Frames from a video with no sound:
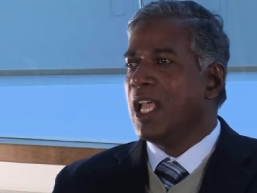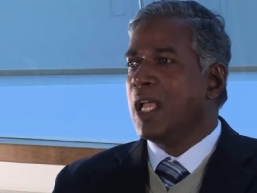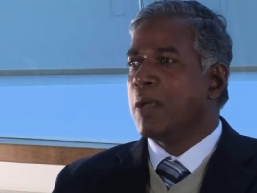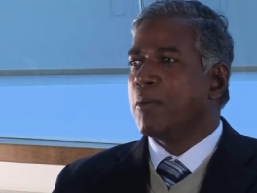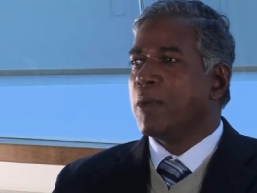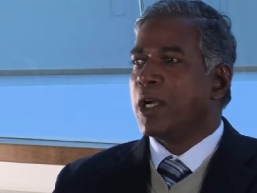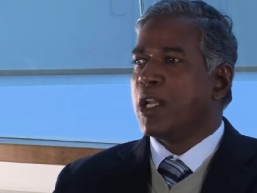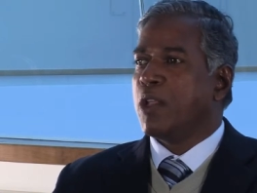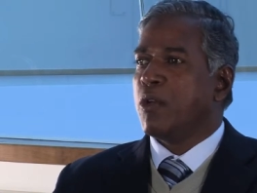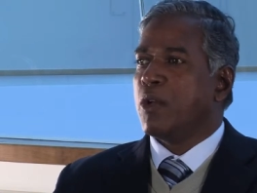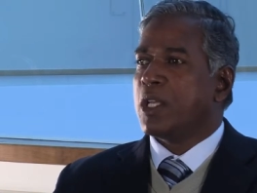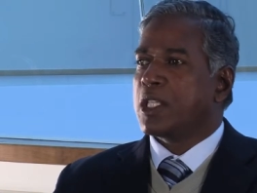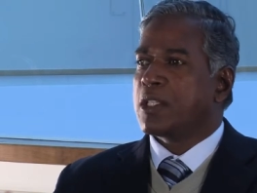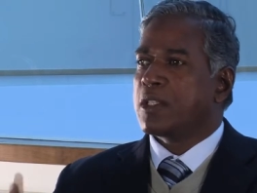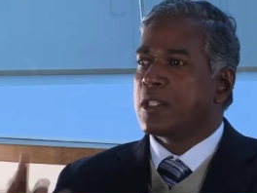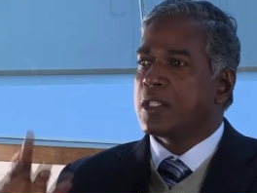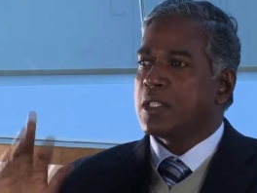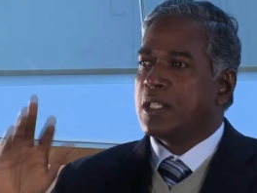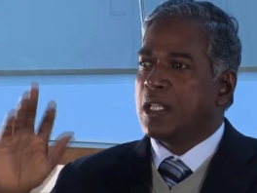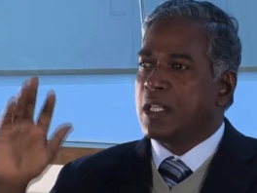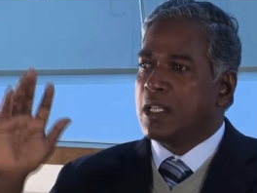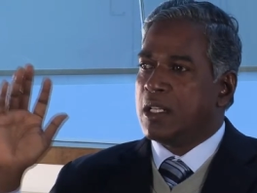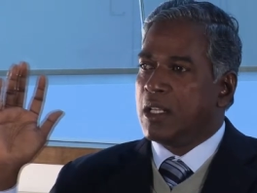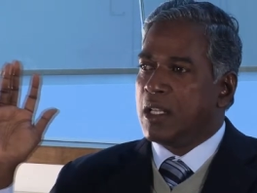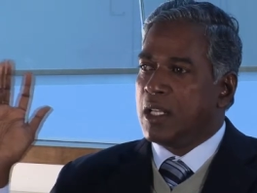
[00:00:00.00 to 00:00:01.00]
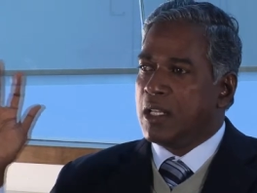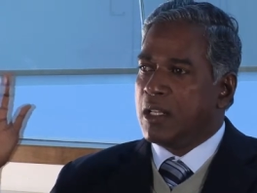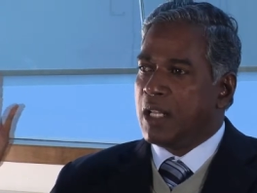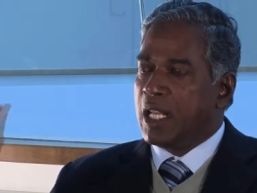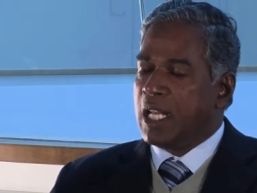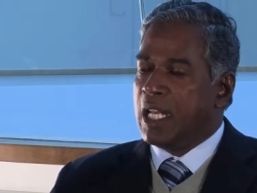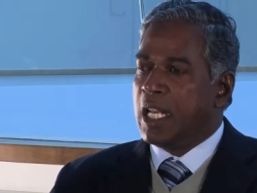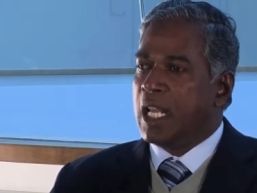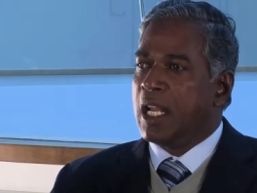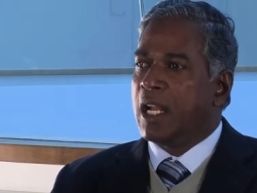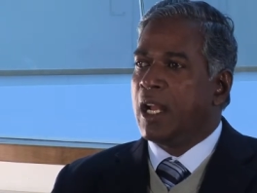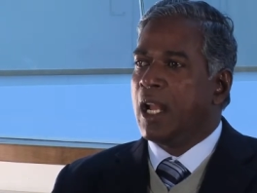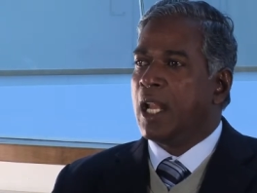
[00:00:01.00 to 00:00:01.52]
But he was in, in,
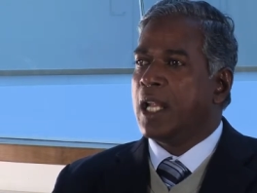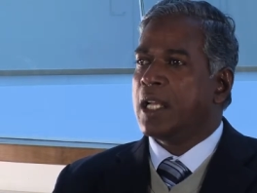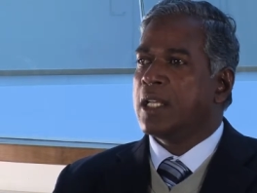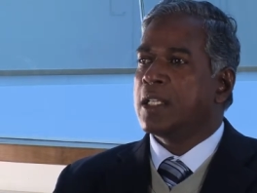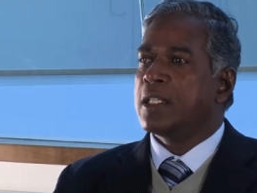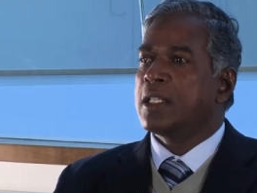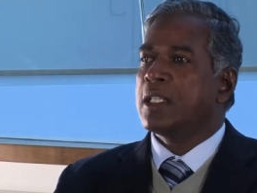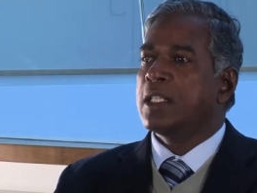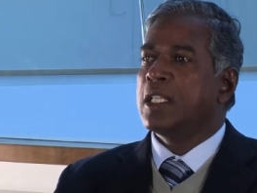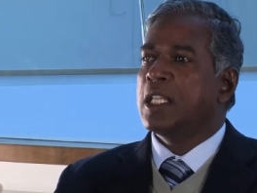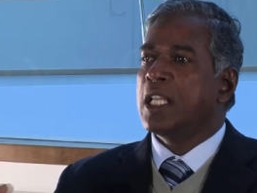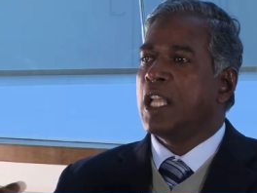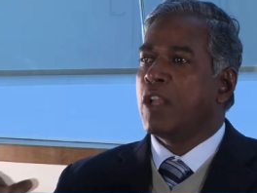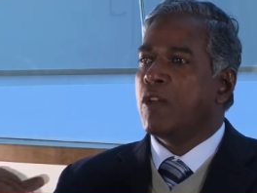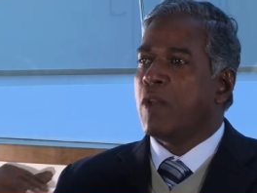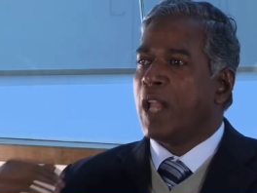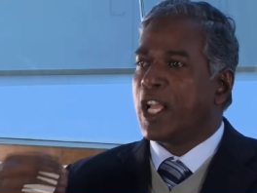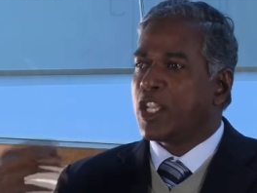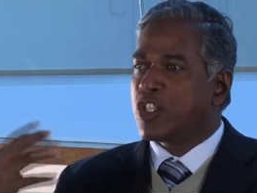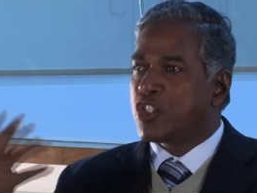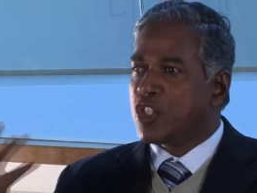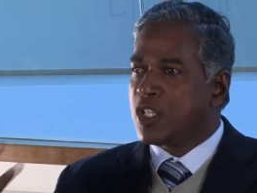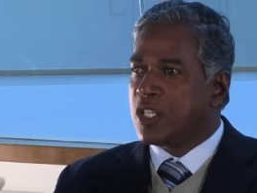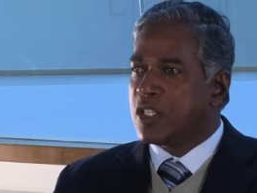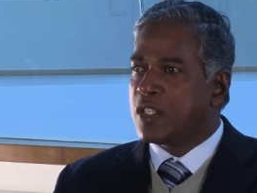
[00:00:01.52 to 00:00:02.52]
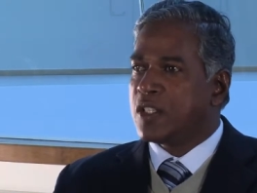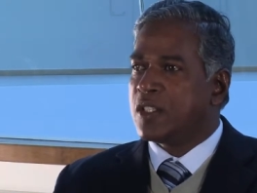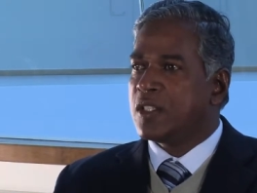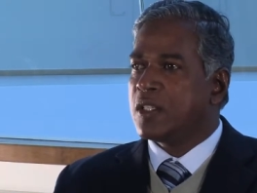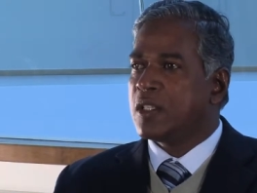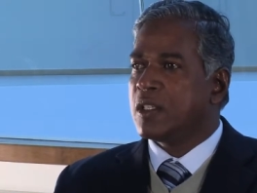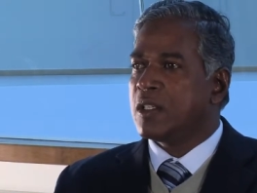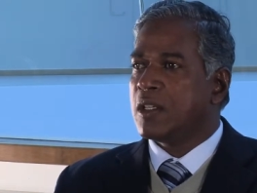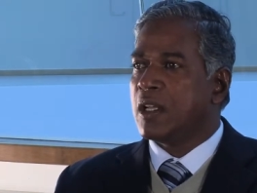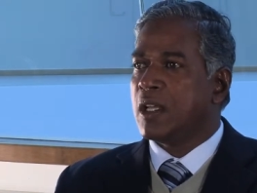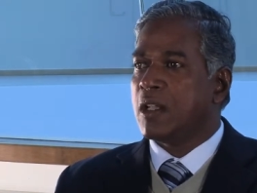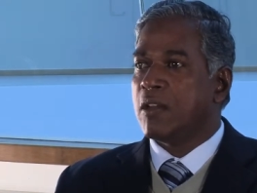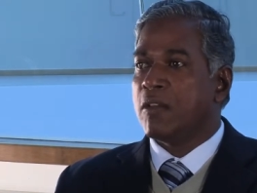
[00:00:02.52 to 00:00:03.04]
in, England, he gave lectures,
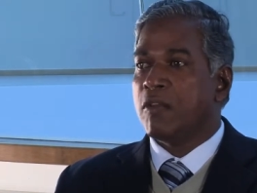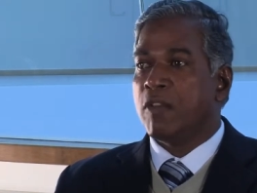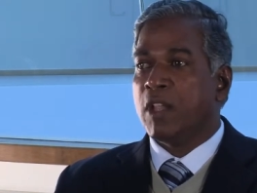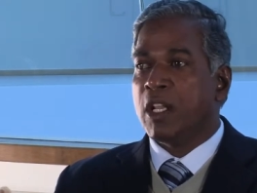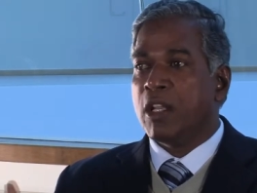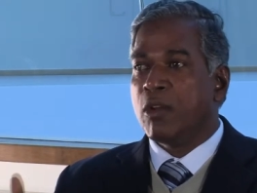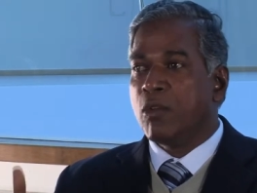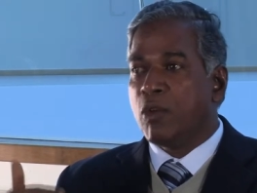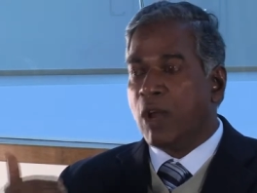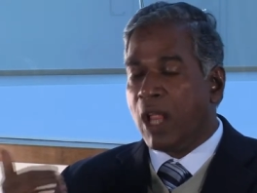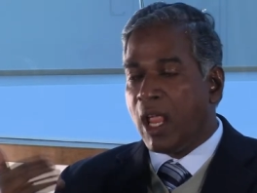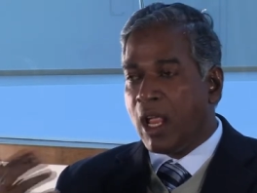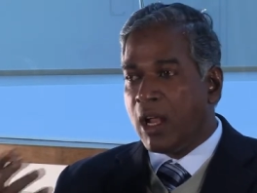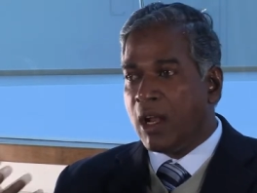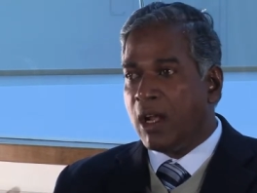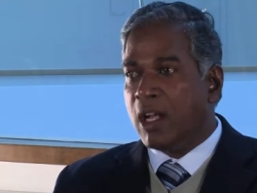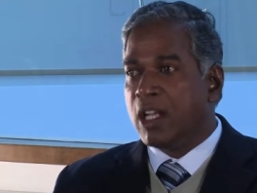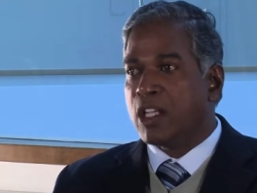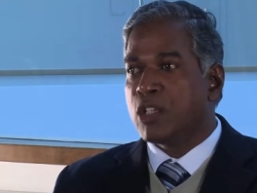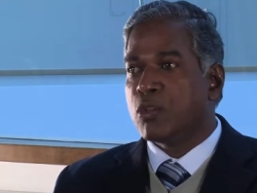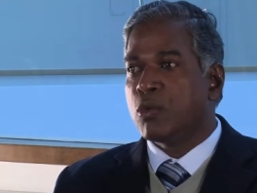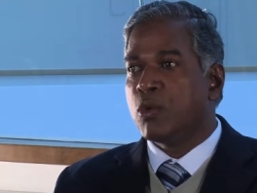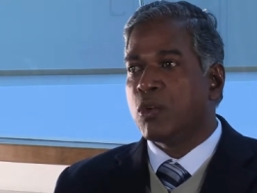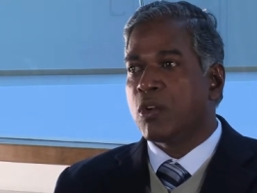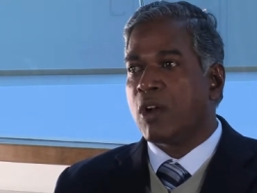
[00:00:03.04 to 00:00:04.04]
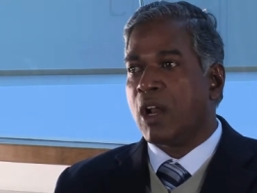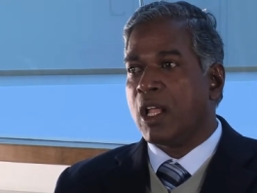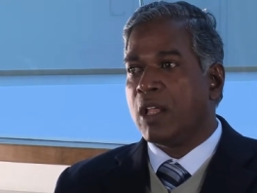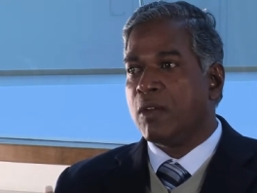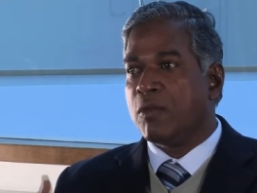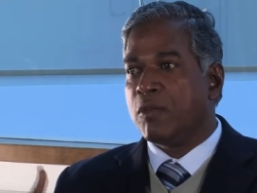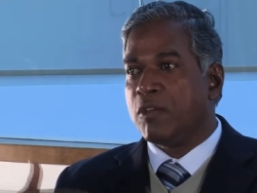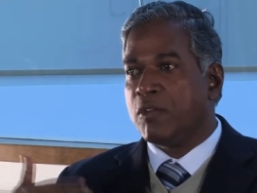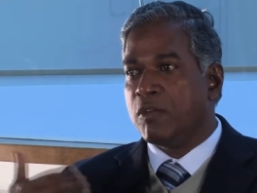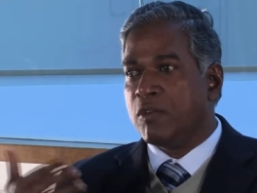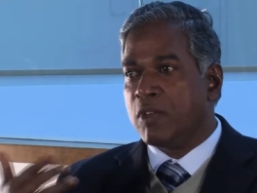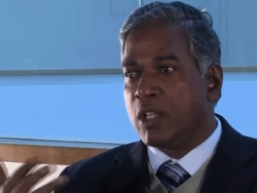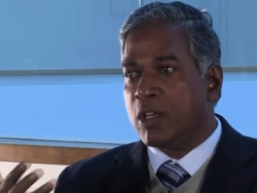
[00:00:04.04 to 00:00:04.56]
and very good English, could
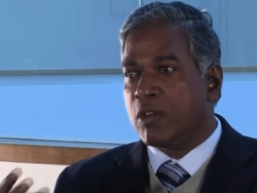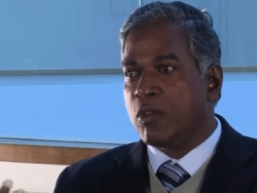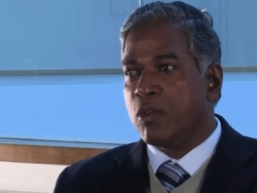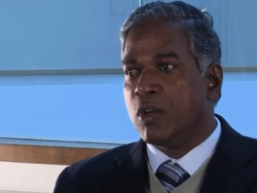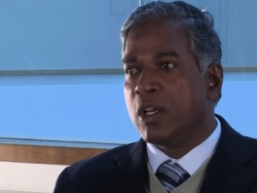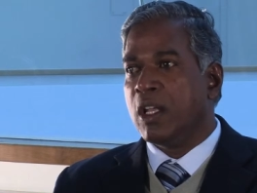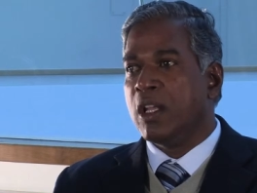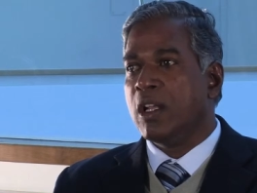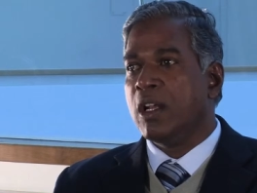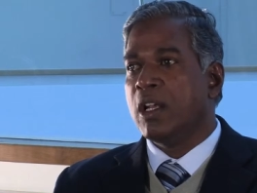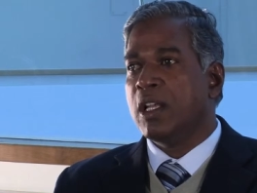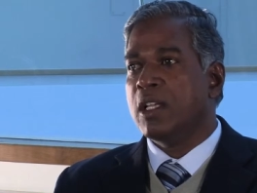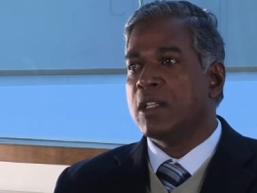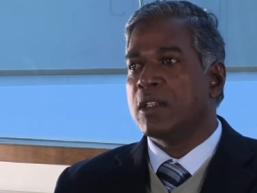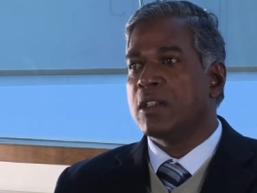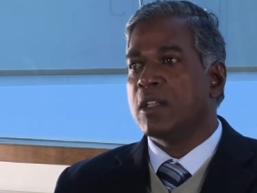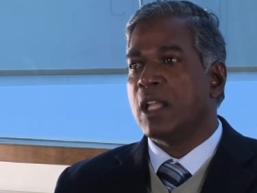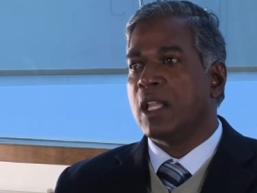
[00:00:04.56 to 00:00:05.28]
write very good English.